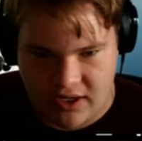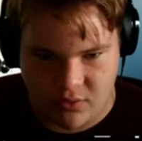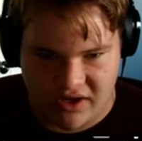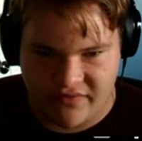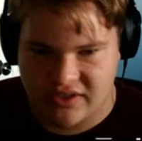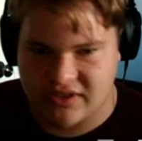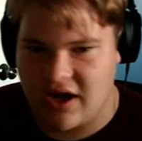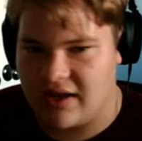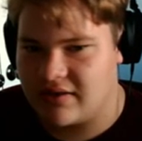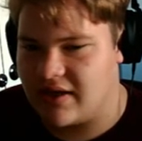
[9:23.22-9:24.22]
and one of us
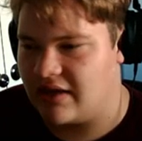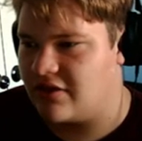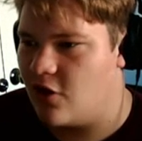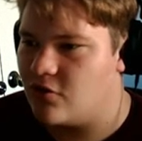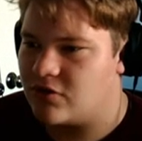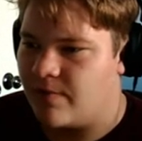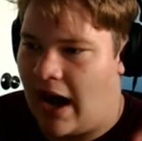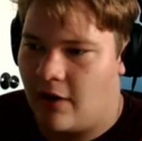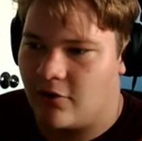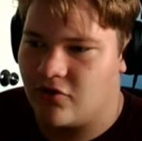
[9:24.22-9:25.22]
got like those
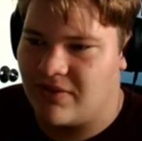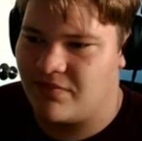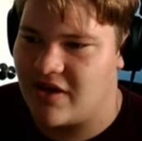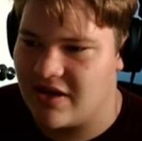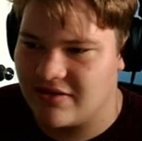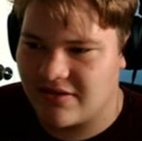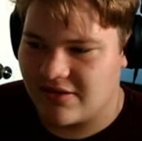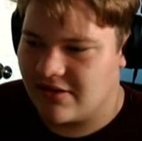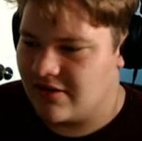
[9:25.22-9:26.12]
power up things,